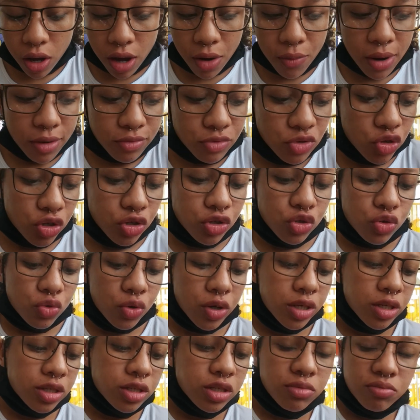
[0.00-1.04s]
I want to
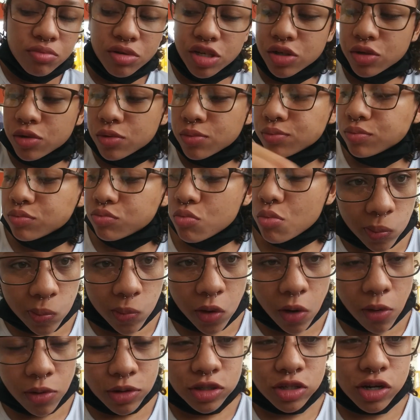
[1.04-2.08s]
enjoy this meal.
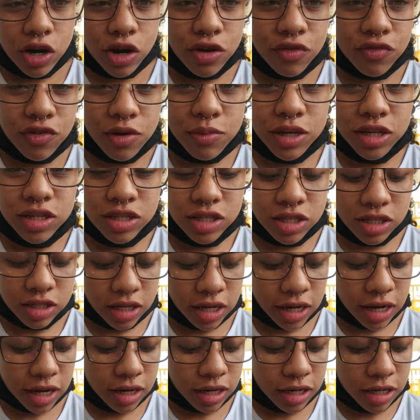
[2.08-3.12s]
Sorry if I'm eating
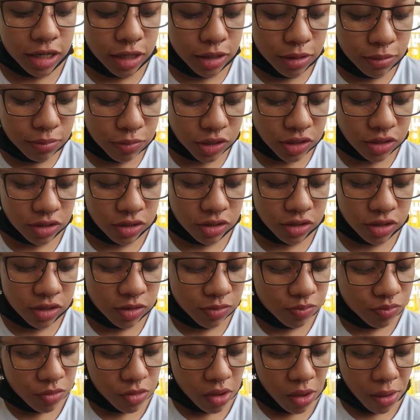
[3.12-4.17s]
like an imbecile,
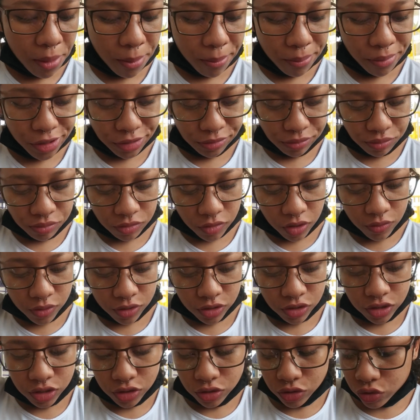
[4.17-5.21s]
but I want
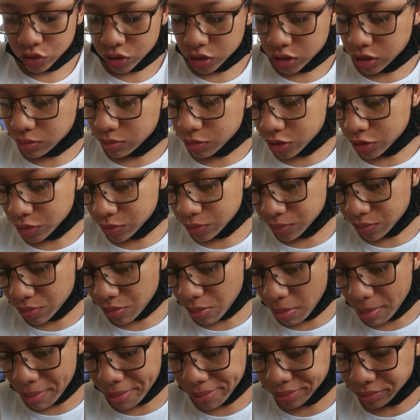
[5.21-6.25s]
to enjoy this meal.
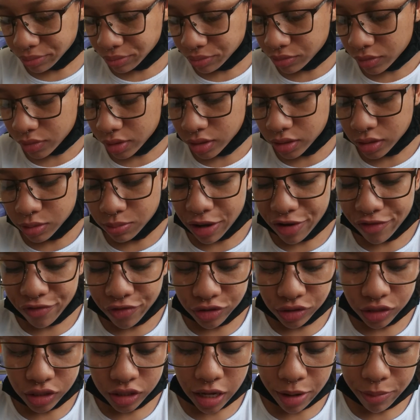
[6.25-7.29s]
This is my
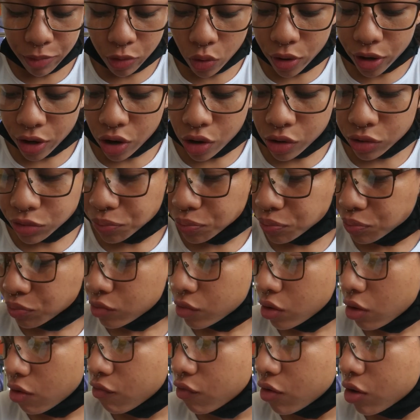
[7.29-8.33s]
first time going out
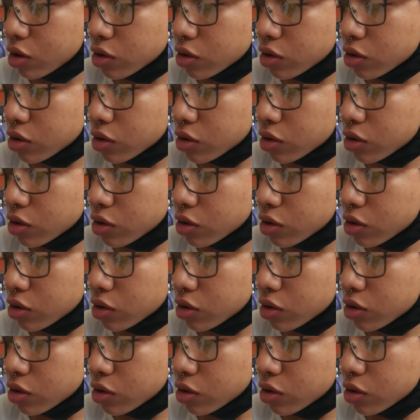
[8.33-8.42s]
of the